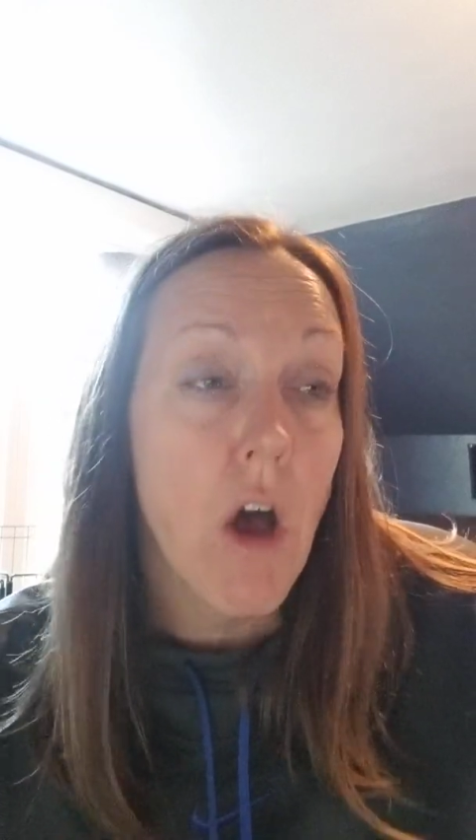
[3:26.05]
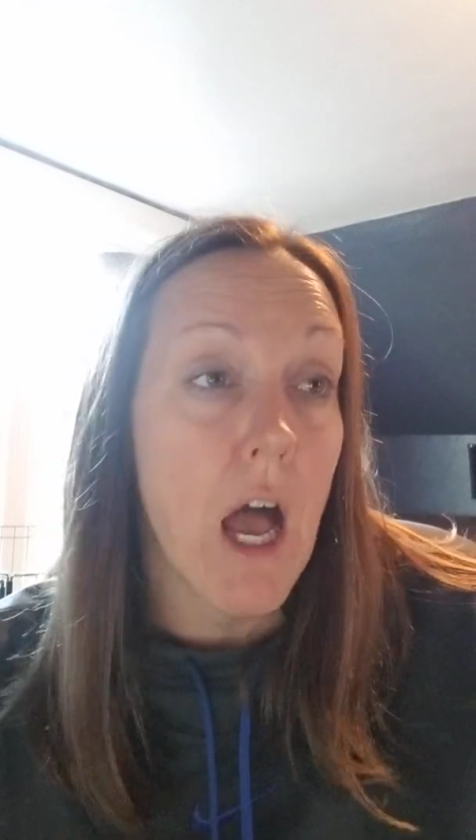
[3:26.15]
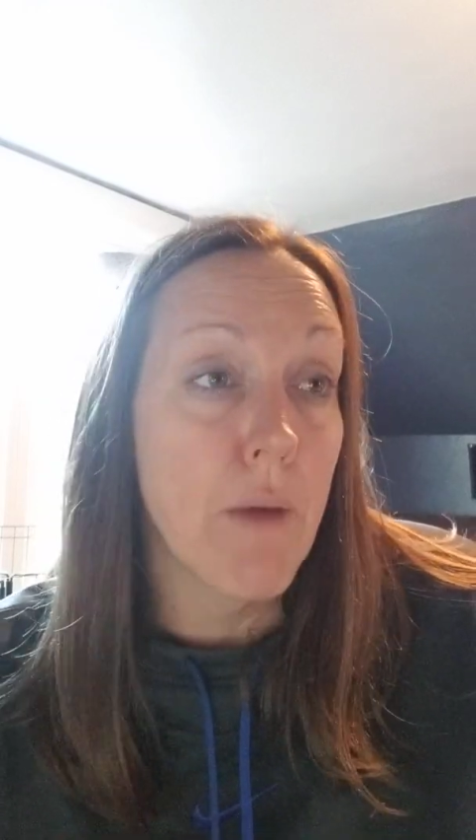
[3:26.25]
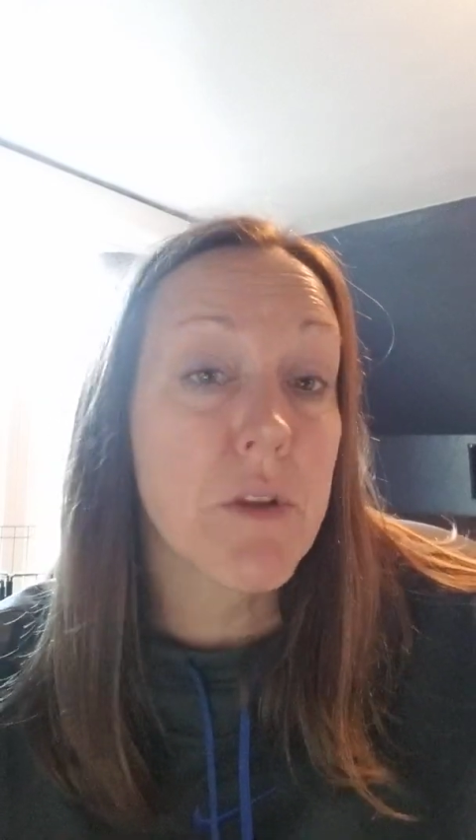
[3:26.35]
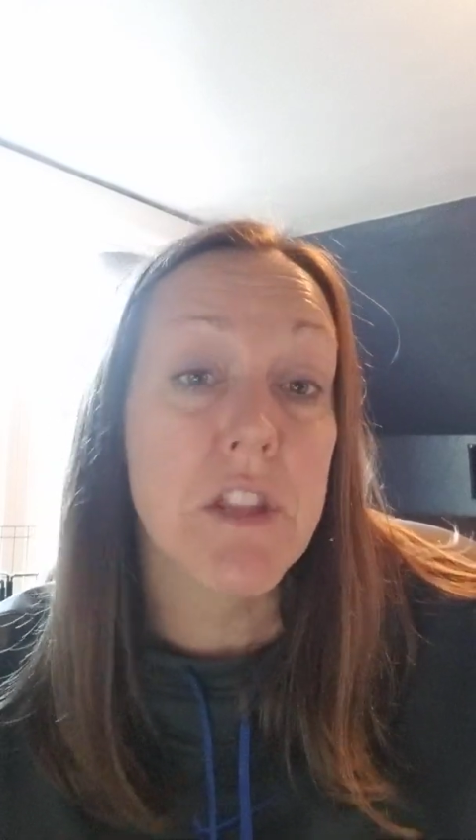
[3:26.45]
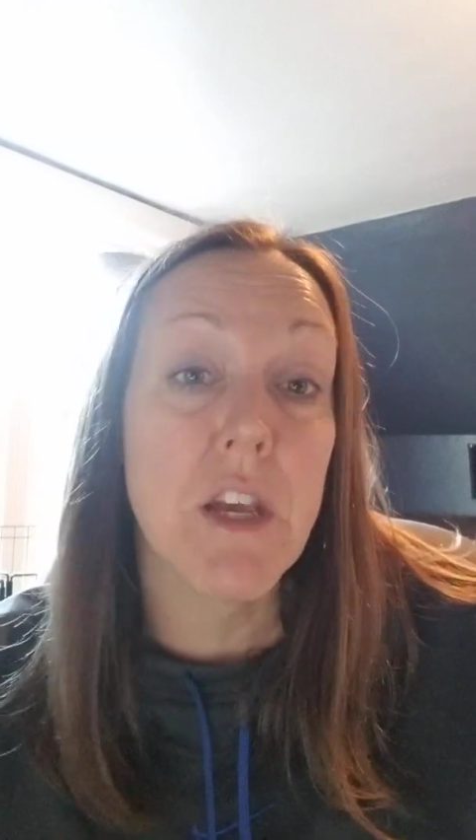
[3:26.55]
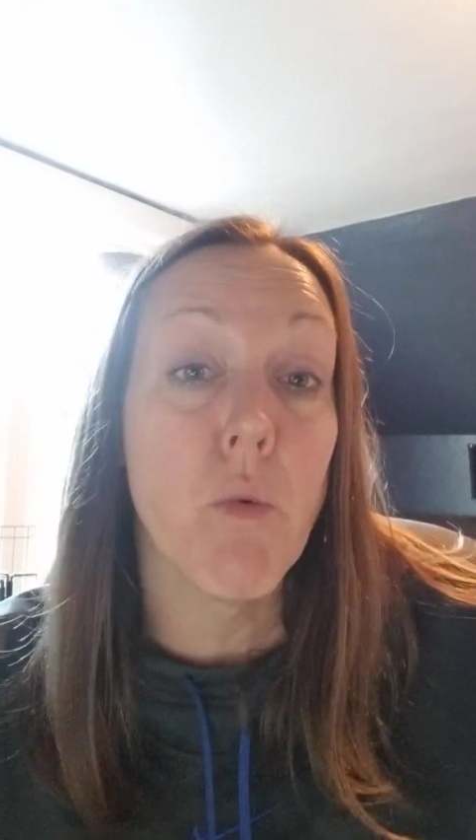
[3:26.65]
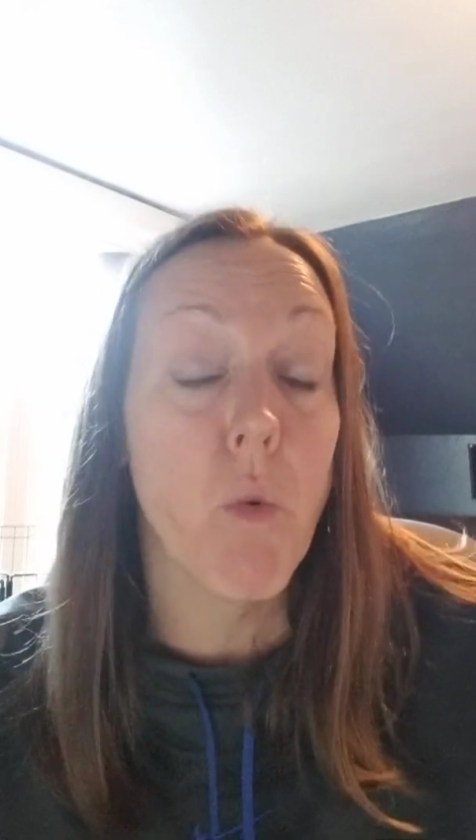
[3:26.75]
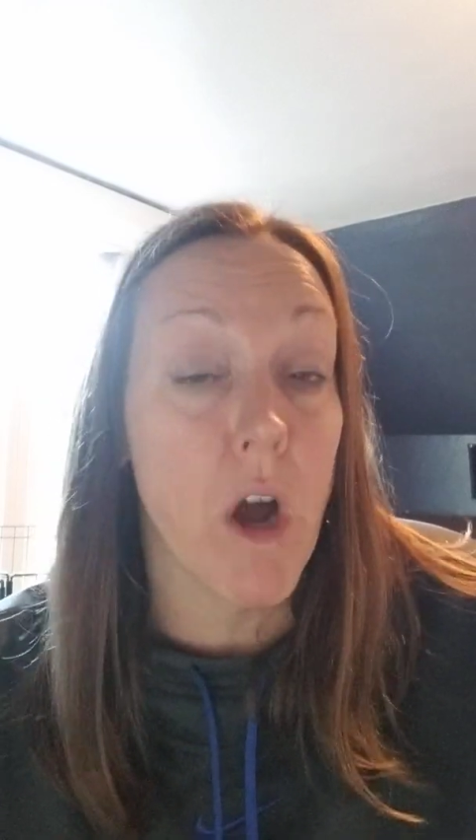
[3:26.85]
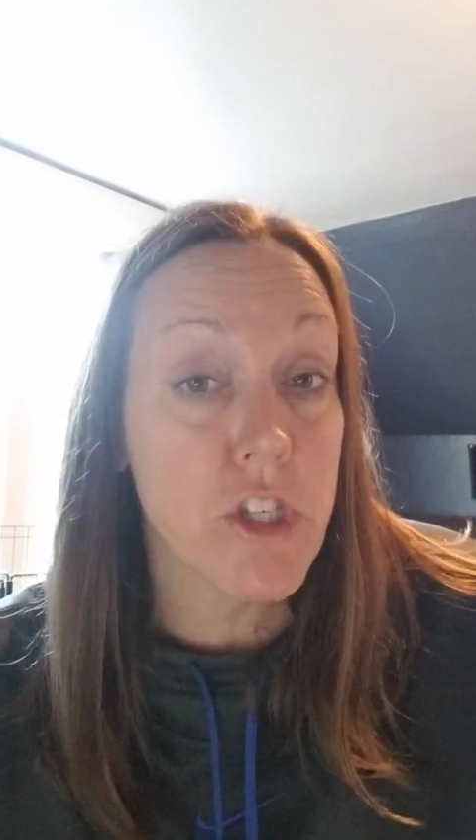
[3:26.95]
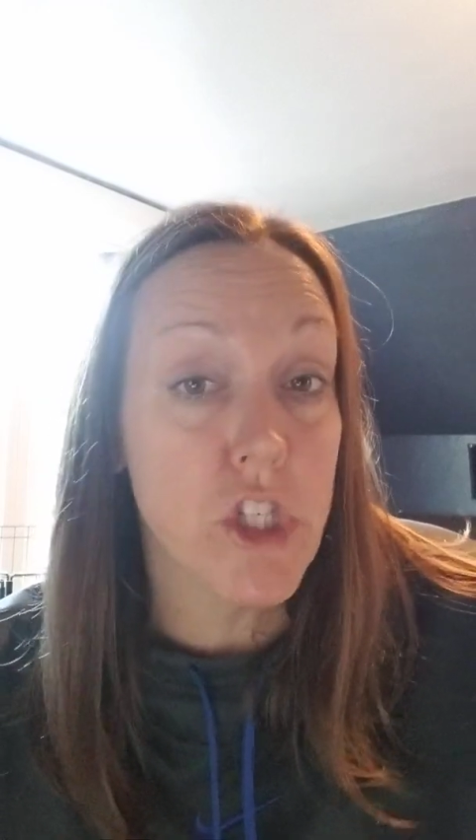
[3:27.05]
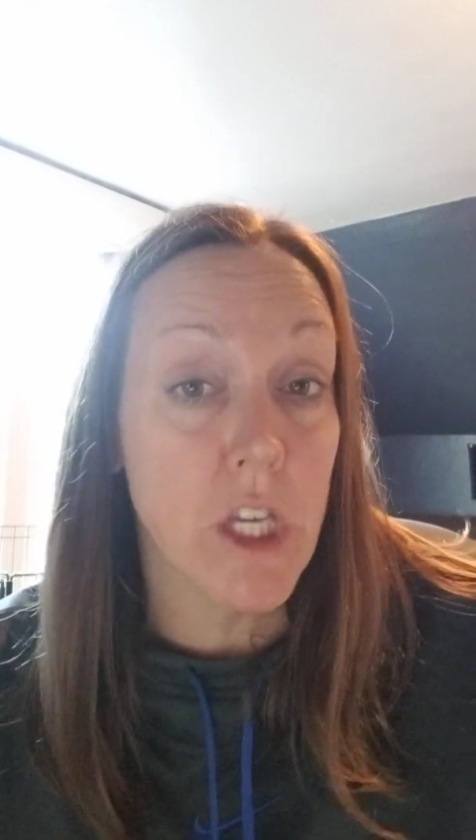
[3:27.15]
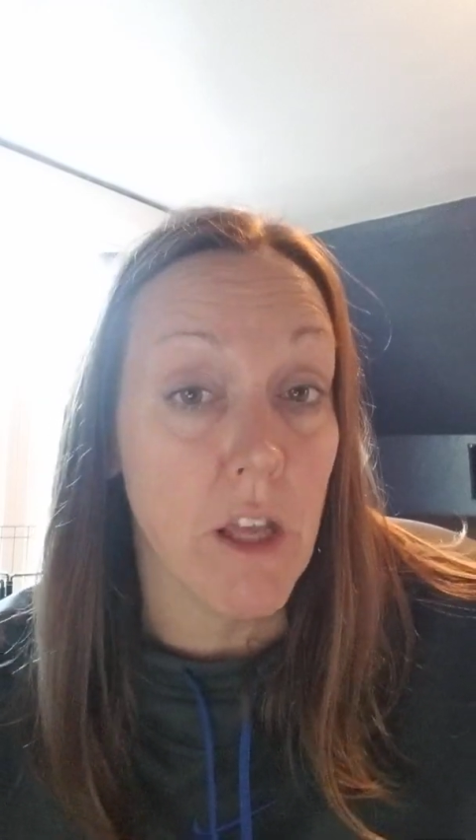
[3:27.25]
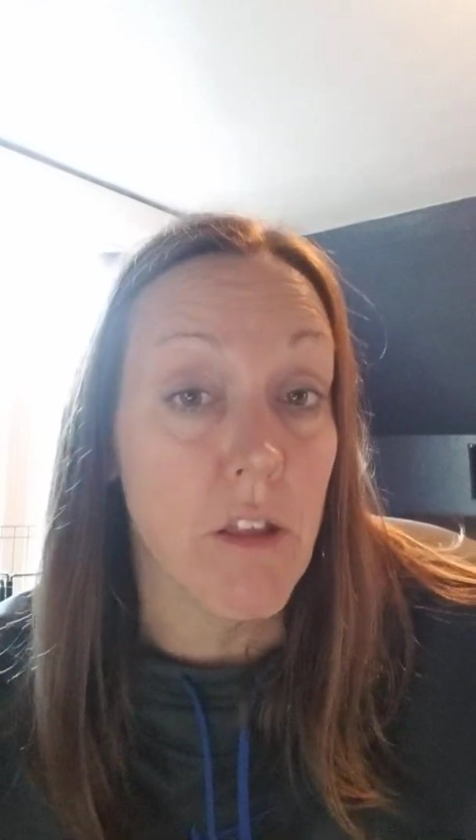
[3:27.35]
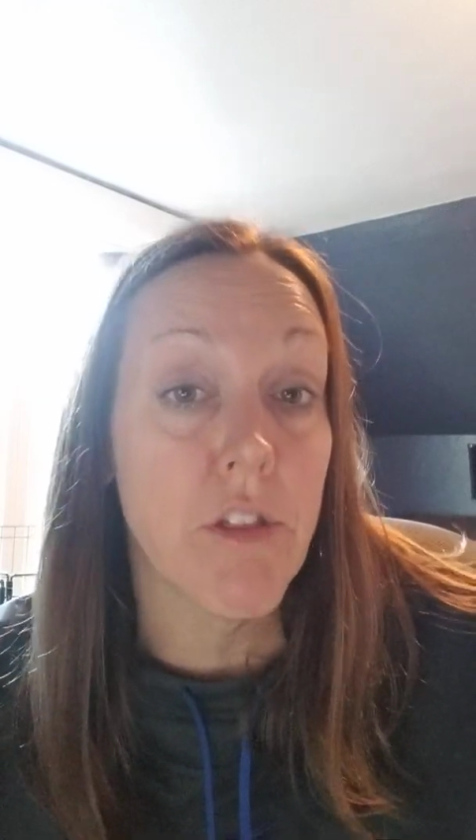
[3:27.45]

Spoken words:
I would think watching